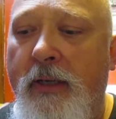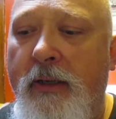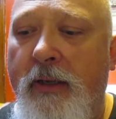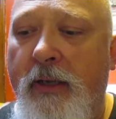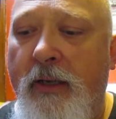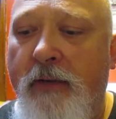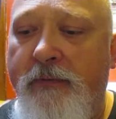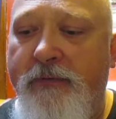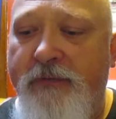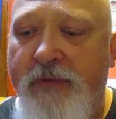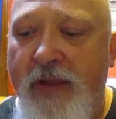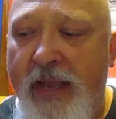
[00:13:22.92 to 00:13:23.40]

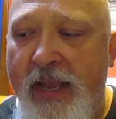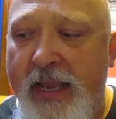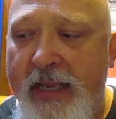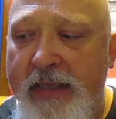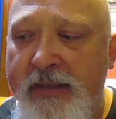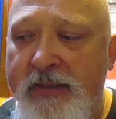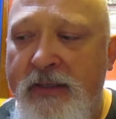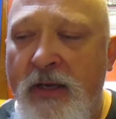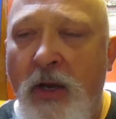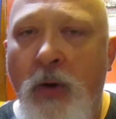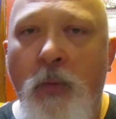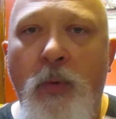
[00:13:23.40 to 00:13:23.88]

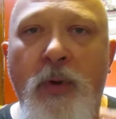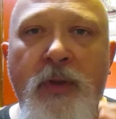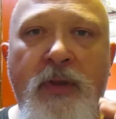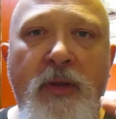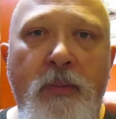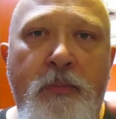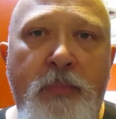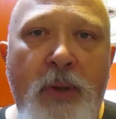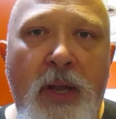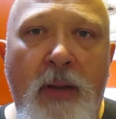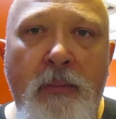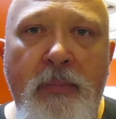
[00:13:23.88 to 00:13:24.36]
fans, with
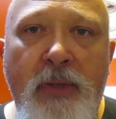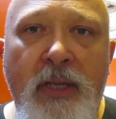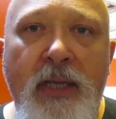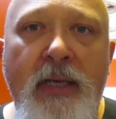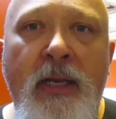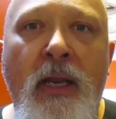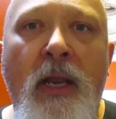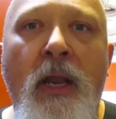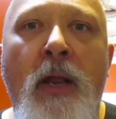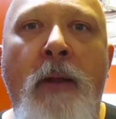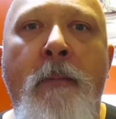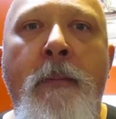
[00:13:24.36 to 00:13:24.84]
the
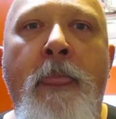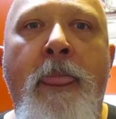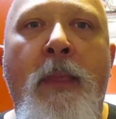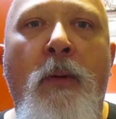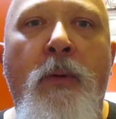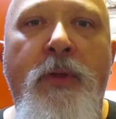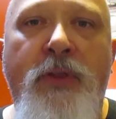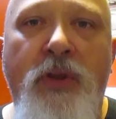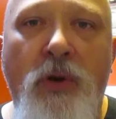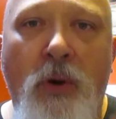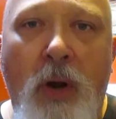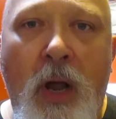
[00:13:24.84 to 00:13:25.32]
public,
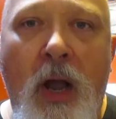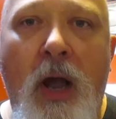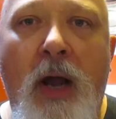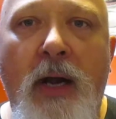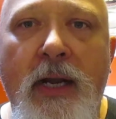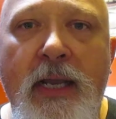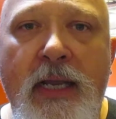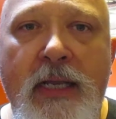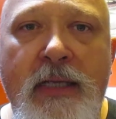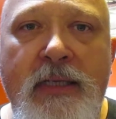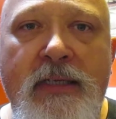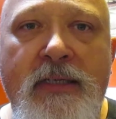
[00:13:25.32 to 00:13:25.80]
with your
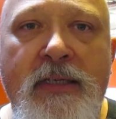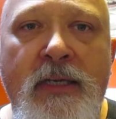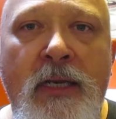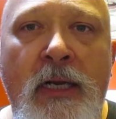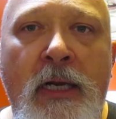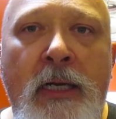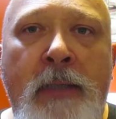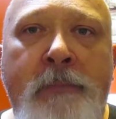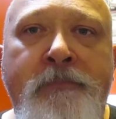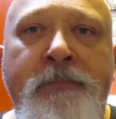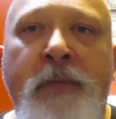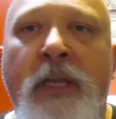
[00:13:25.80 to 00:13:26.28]
audience.
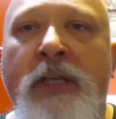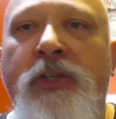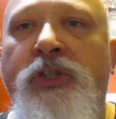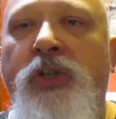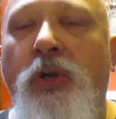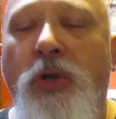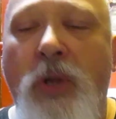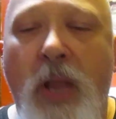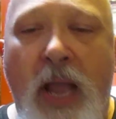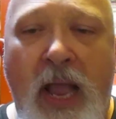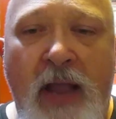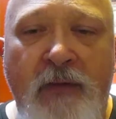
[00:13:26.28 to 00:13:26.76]

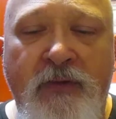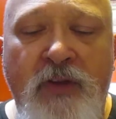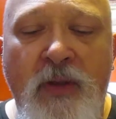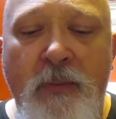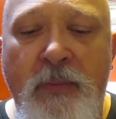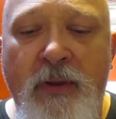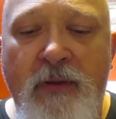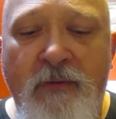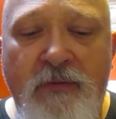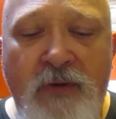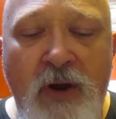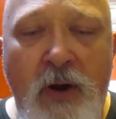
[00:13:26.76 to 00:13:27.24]
So you have to
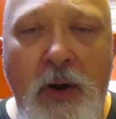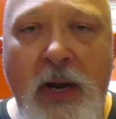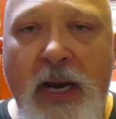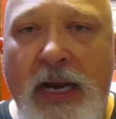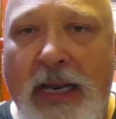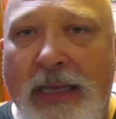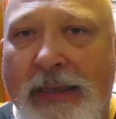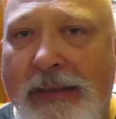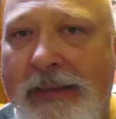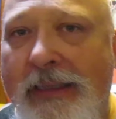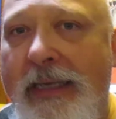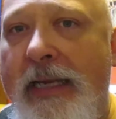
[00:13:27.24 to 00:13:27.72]
be very
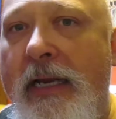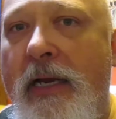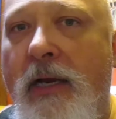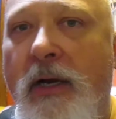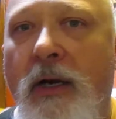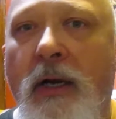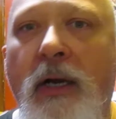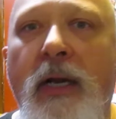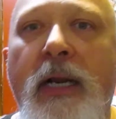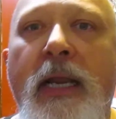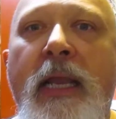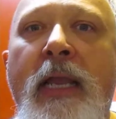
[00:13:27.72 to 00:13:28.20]

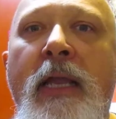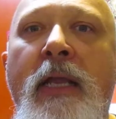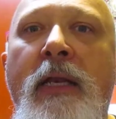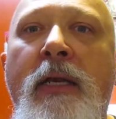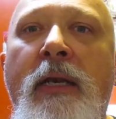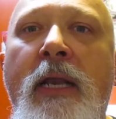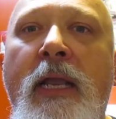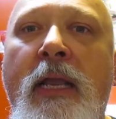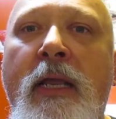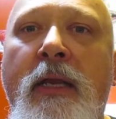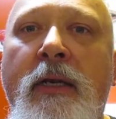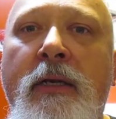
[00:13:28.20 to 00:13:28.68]
clear
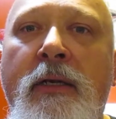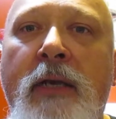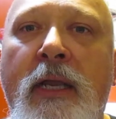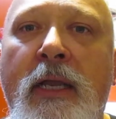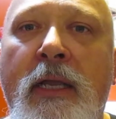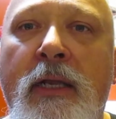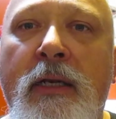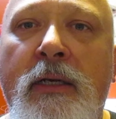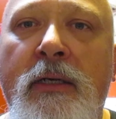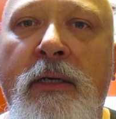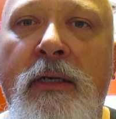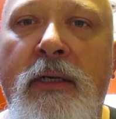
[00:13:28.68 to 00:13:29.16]
in
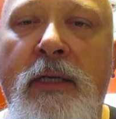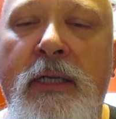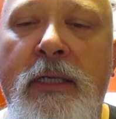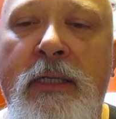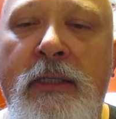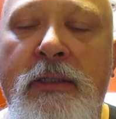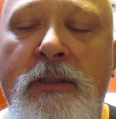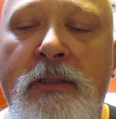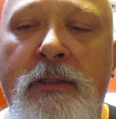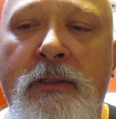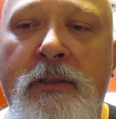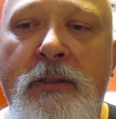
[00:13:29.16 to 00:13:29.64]

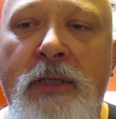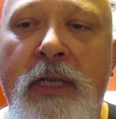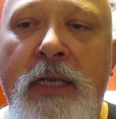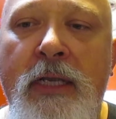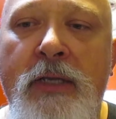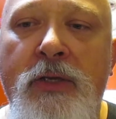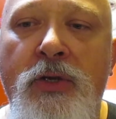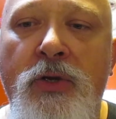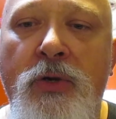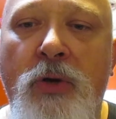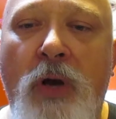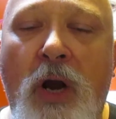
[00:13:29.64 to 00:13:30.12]

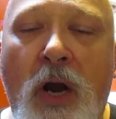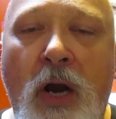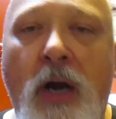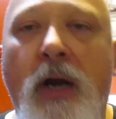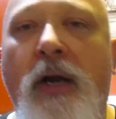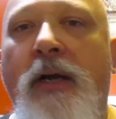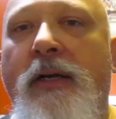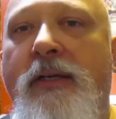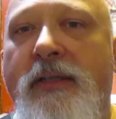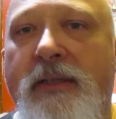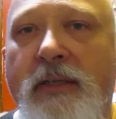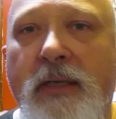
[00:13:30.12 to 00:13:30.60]
your
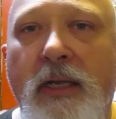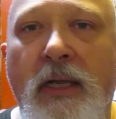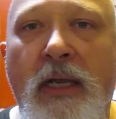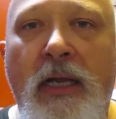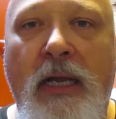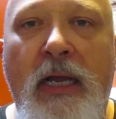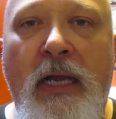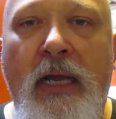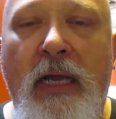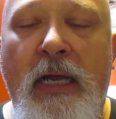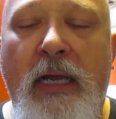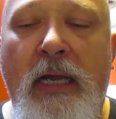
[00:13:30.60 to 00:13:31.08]
art.
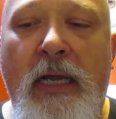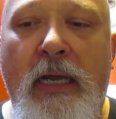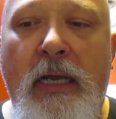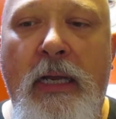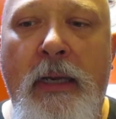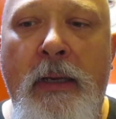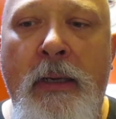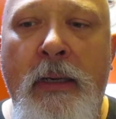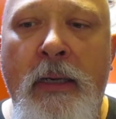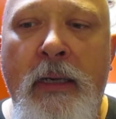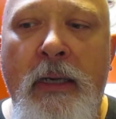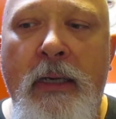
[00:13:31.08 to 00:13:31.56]

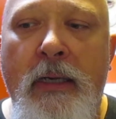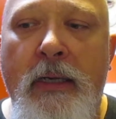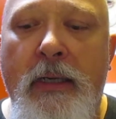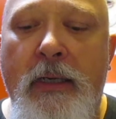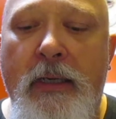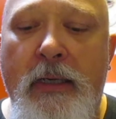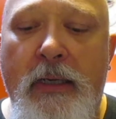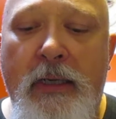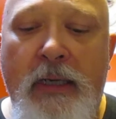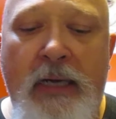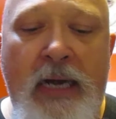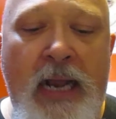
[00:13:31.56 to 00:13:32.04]

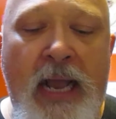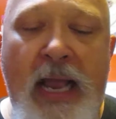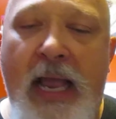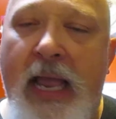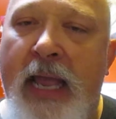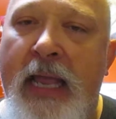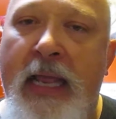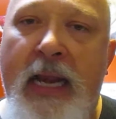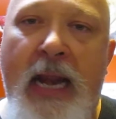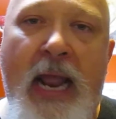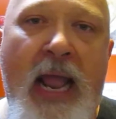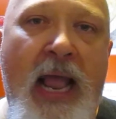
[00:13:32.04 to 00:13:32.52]

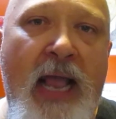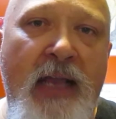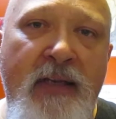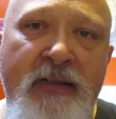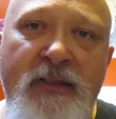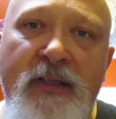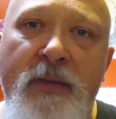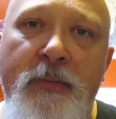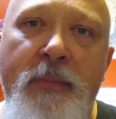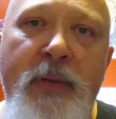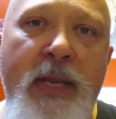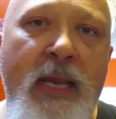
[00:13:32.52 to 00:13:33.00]
It
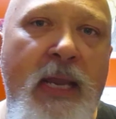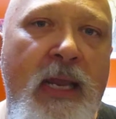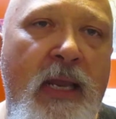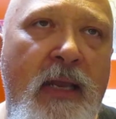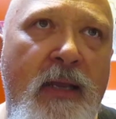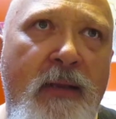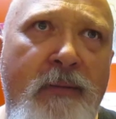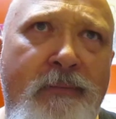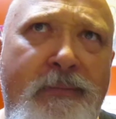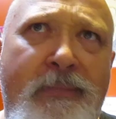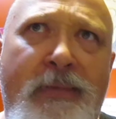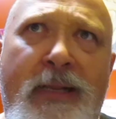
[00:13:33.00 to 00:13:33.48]
has to
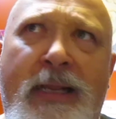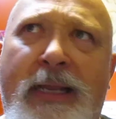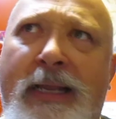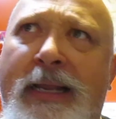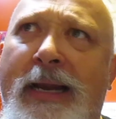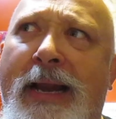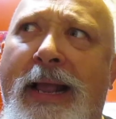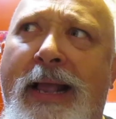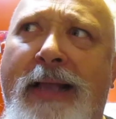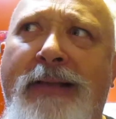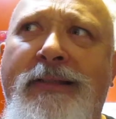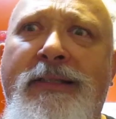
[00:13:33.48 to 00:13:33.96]
be
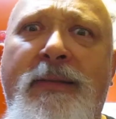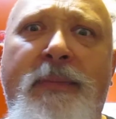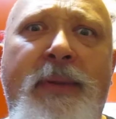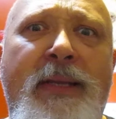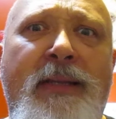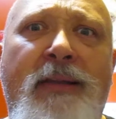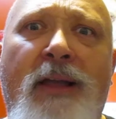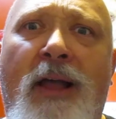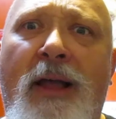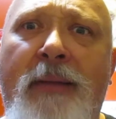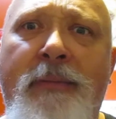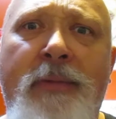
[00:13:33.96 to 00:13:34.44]

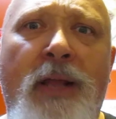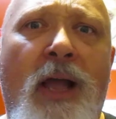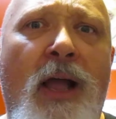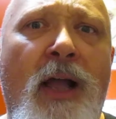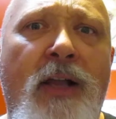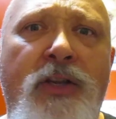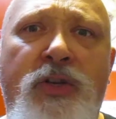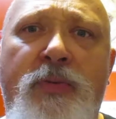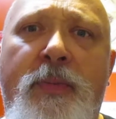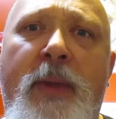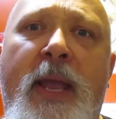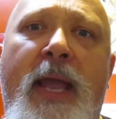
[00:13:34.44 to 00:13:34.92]
top
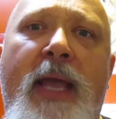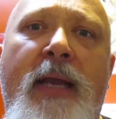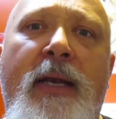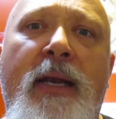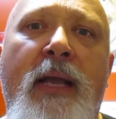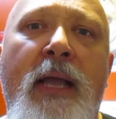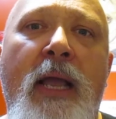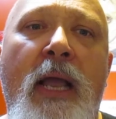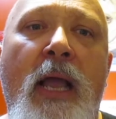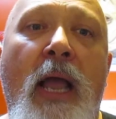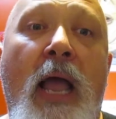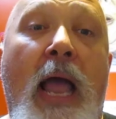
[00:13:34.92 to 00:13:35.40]
notch, man.
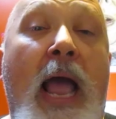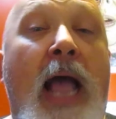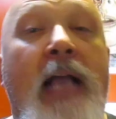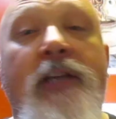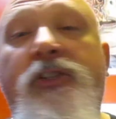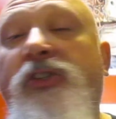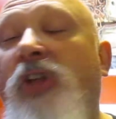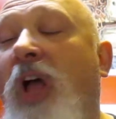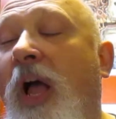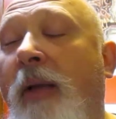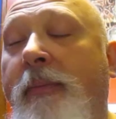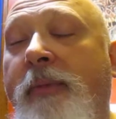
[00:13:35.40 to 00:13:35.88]

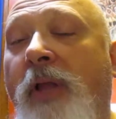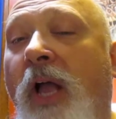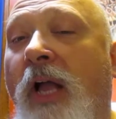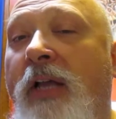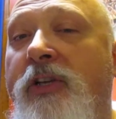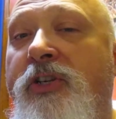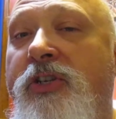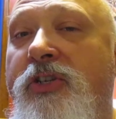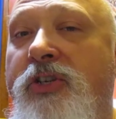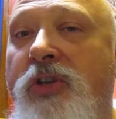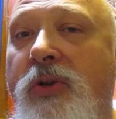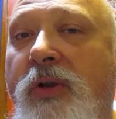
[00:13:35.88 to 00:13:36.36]
As top
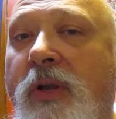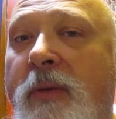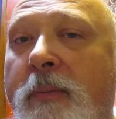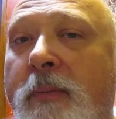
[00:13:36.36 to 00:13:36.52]
notch as you can